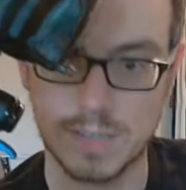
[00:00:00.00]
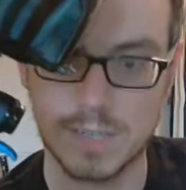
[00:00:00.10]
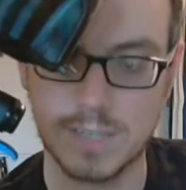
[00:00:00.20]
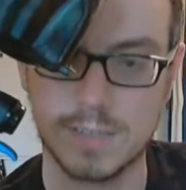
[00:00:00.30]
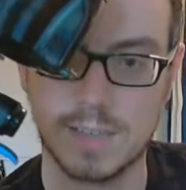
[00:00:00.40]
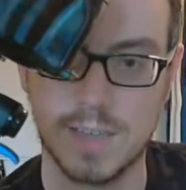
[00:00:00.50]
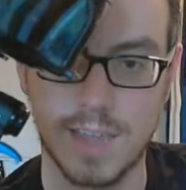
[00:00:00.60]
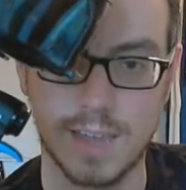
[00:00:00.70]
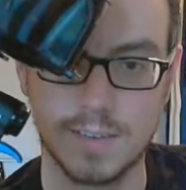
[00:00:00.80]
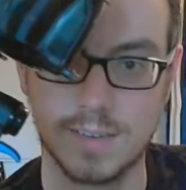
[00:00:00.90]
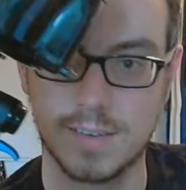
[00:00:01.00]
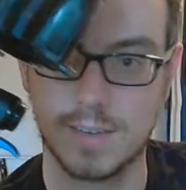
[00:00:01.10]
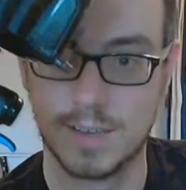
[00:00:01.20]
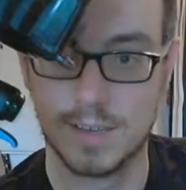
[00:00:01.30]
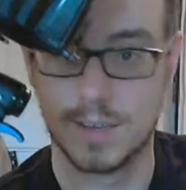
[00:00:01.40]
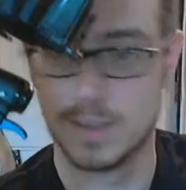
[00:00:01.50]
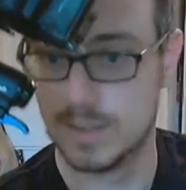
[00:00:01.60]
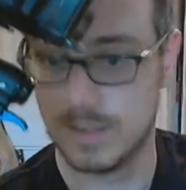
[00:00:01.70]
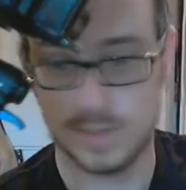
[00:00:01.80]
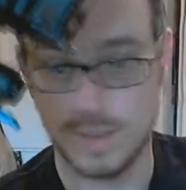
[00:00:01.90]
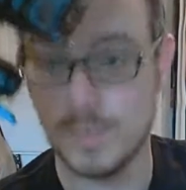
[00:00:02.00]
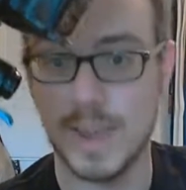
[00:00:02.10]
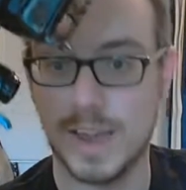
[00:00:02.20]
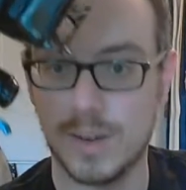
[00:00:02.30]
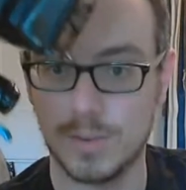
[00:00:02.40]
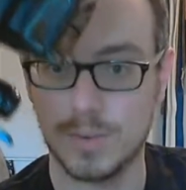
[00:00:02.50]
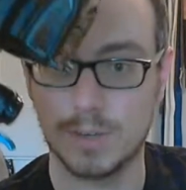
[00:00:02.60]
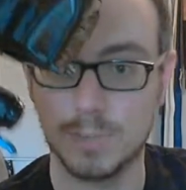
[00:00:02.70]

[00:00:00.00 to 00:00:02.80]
on it, and somehow when you